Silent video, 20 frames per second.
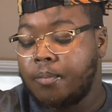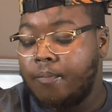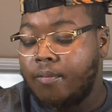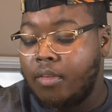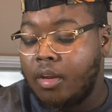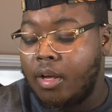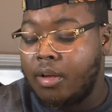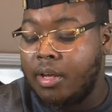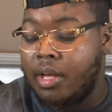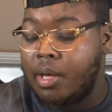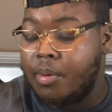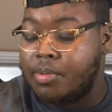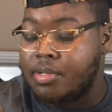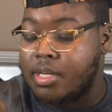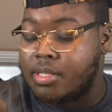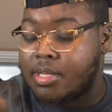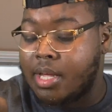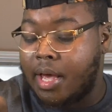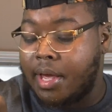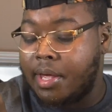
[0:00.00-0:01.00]
And he was
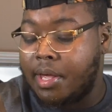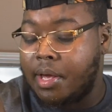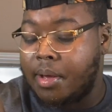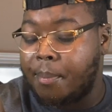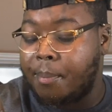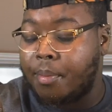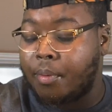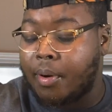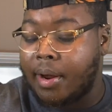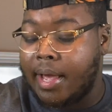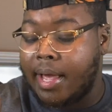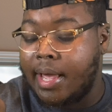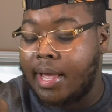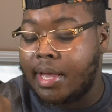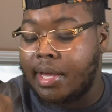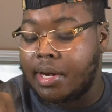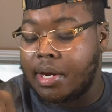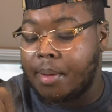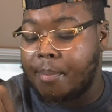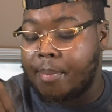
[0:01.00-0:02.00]
just out here
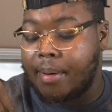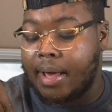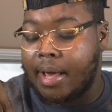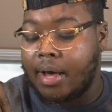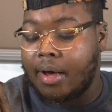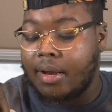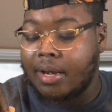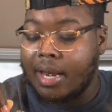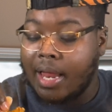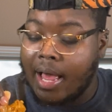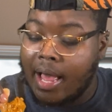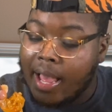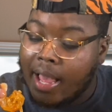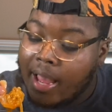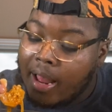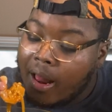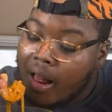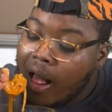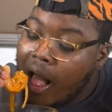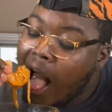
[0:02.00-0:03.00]
bragging about, like,